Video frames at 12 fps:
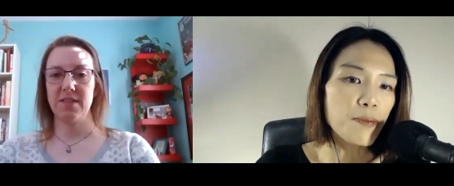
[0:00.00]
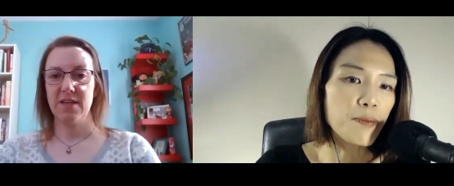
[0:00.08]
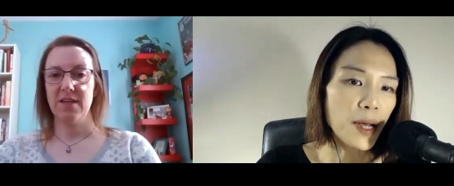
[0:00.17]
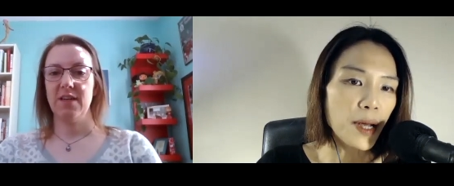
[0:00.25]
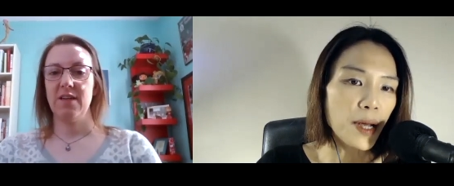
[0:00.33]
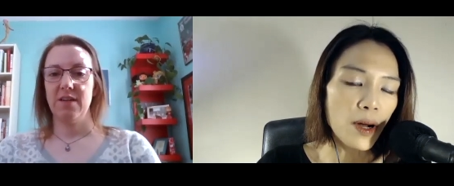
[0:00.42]
Speaker 1: it.
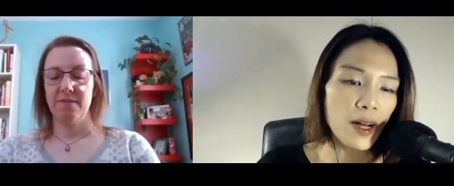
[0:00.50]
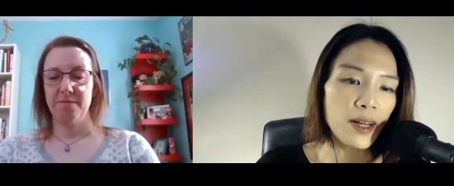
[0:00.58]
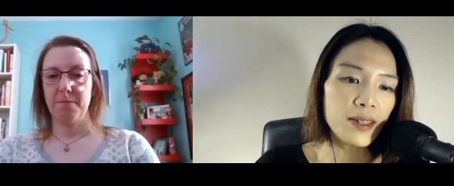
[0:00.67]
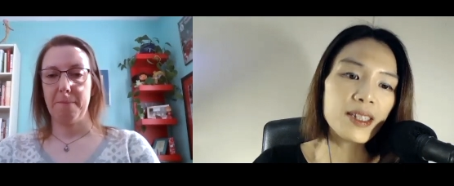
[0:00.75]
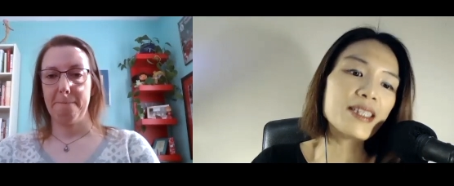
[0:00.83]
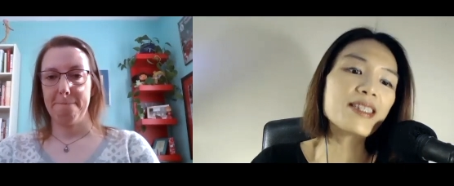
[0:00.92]
big word,
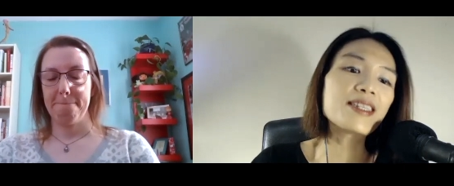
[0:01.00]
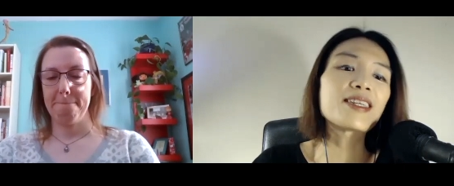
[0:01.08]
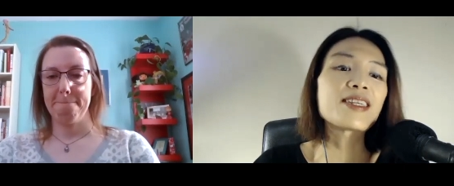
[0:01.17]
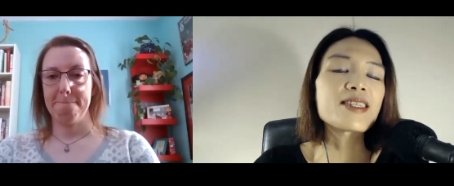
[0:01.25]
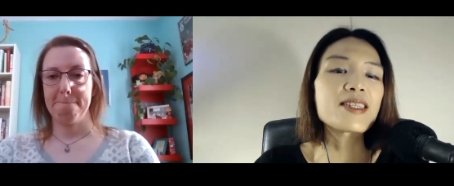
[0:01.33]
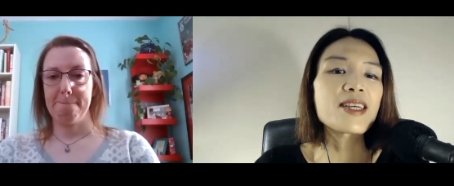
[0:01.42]

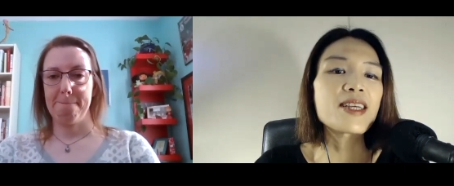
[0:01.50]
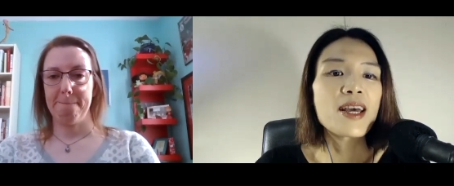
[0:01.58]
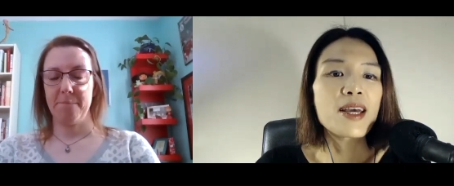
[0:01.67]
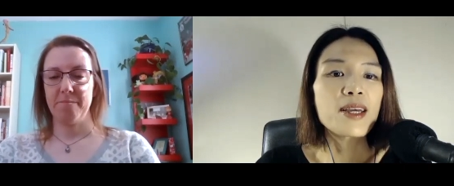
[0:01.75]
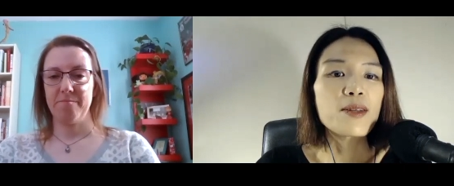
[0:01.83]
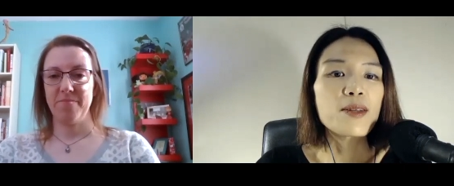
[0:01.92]
listeners,
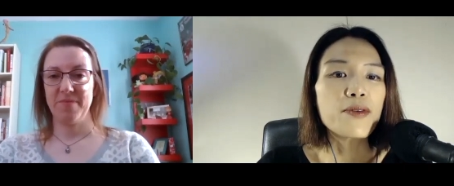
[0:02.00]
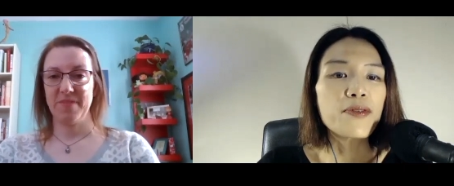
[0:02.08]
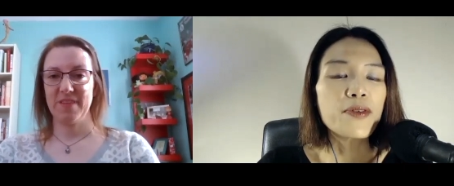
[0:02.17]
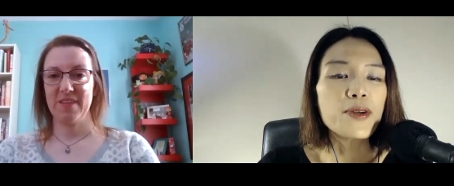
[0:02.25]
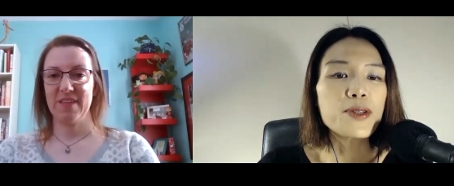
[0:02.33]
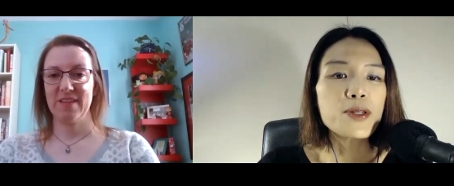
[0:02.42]
it
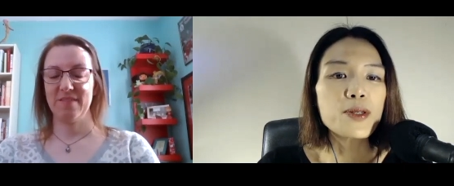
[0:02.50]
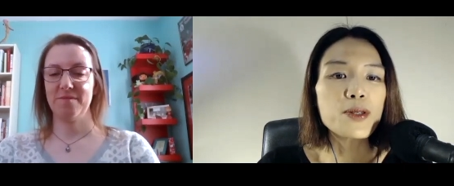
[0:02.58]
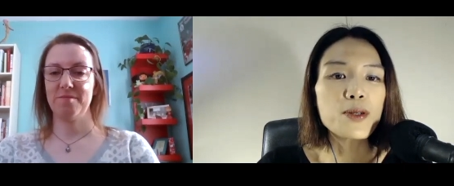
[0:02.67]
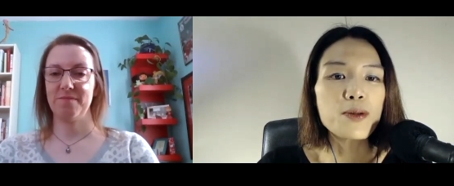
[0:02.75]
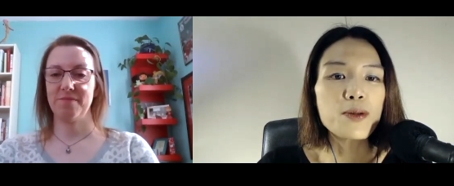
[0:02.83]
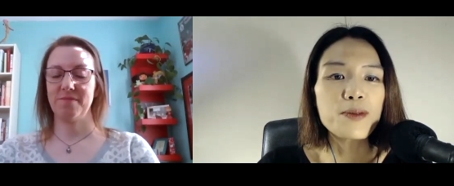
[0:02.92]
refers
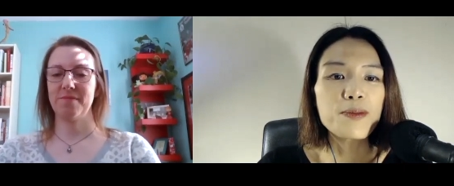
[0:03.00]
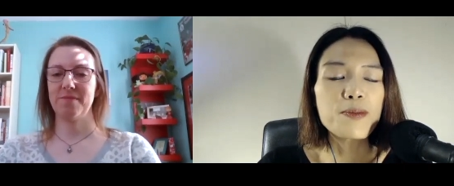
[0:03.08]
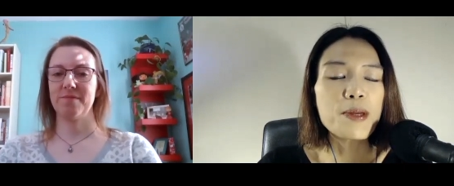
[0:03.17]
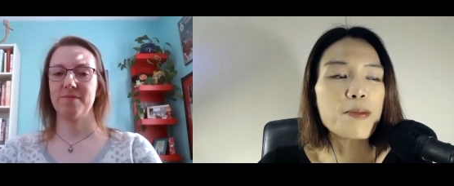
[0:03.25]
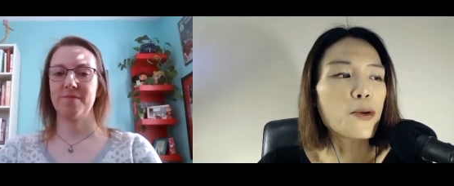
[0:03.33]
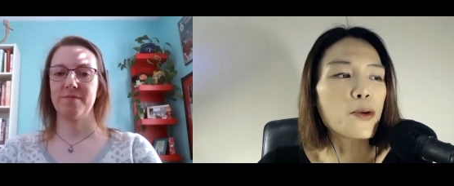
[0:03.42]
to
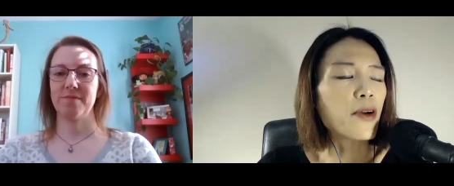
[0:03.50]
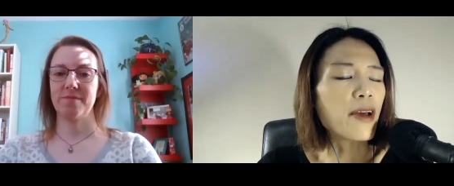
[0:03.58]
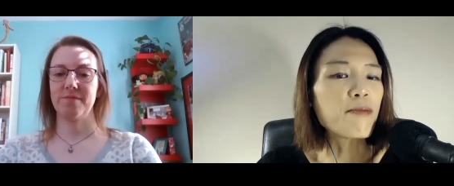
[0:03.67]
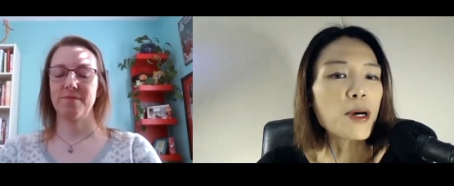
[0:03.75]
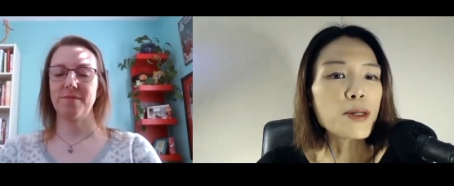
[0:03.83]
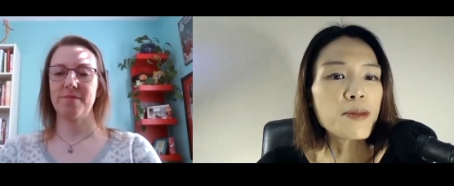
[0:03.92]
people who
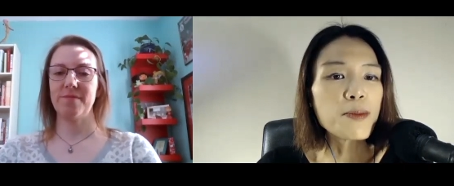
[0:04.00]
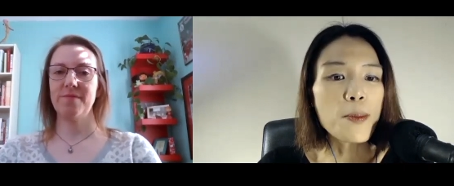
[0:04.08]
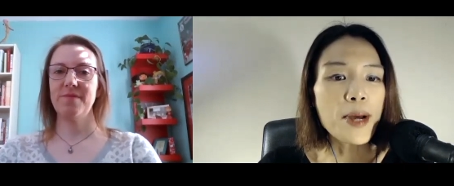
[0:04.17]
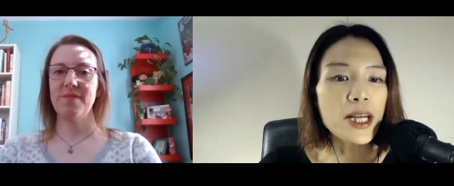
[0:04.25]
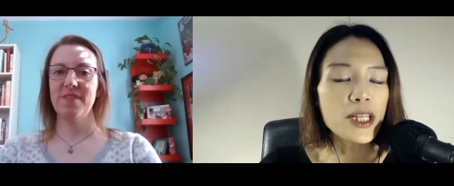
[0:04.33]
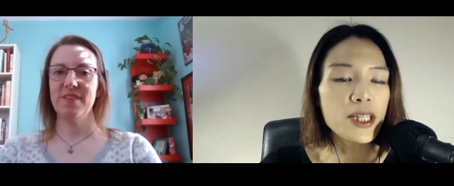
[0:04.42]
have multiple
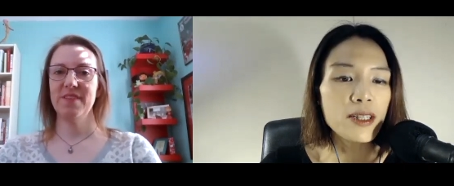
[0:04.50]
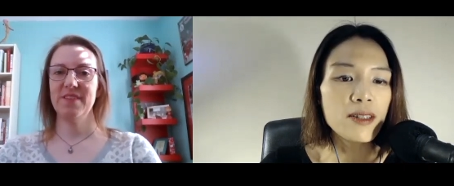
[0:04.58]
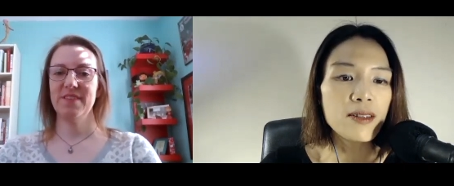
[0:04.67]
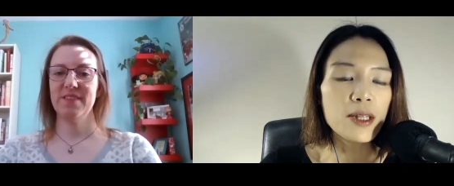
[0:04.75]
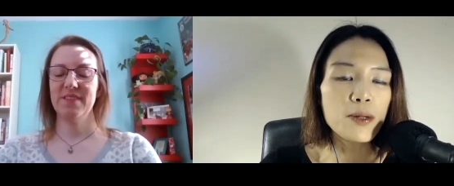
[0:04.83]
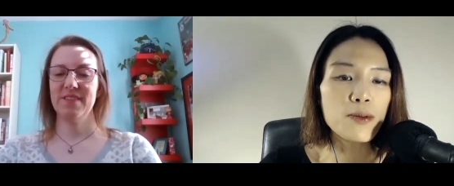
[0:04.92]
passion.
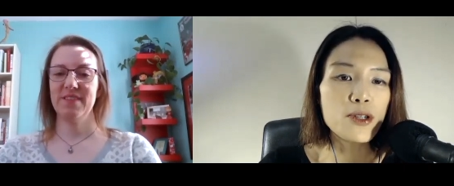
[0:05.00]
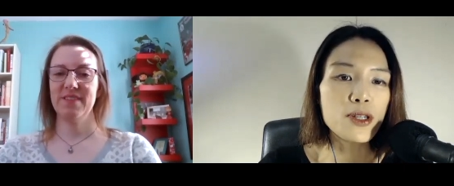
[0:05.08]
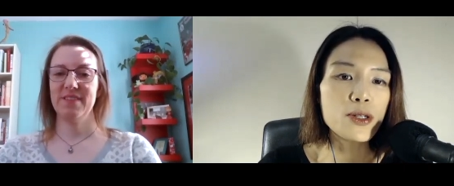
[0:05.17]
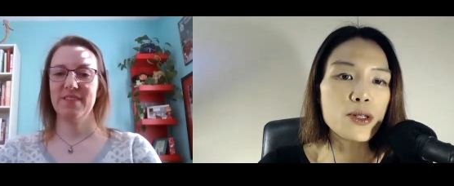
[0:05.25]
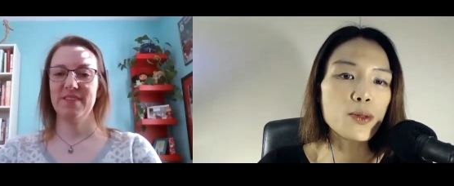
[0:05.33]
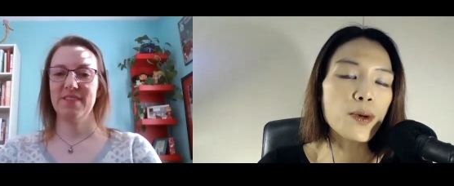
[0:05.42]
They don't
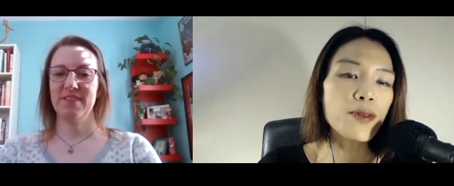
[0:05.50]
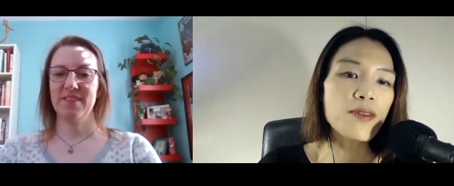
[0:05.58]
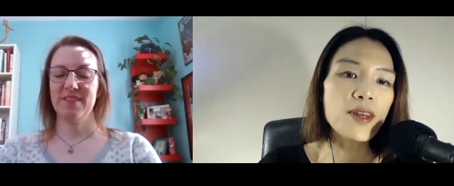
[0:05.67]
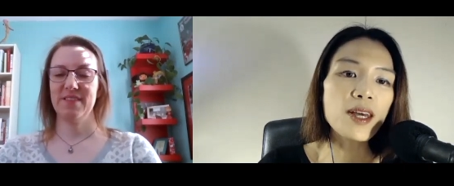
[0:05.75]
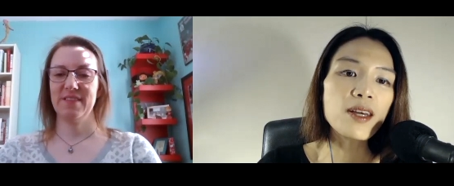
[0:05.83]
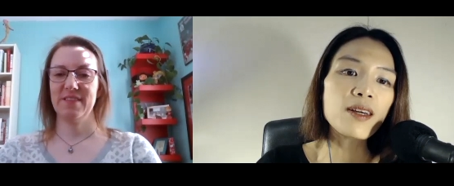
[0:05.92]
just do one
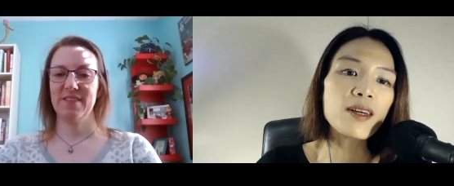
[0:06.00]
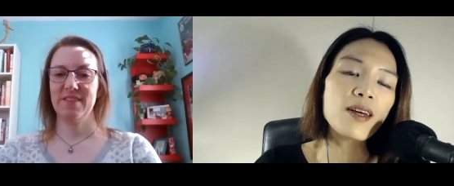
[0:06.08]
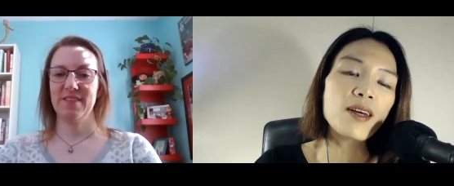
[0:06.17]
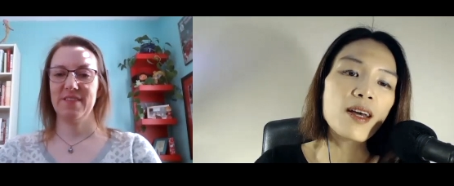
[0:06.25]
thing,